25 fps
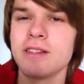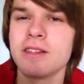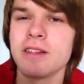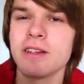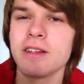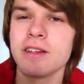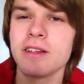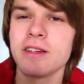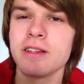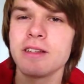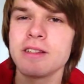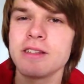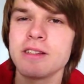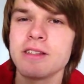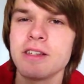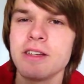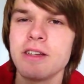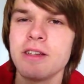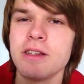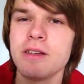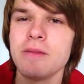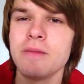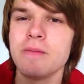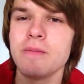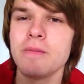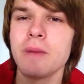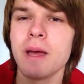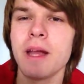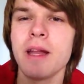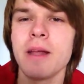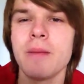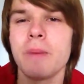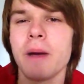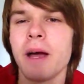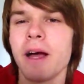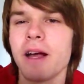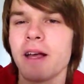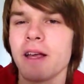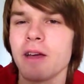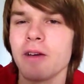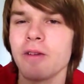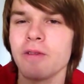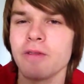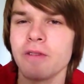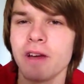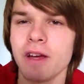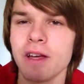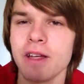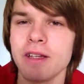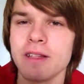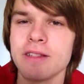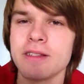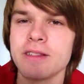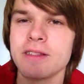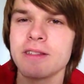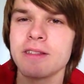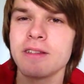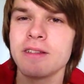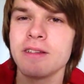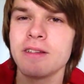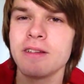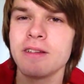to see Manny Pacquiao fights.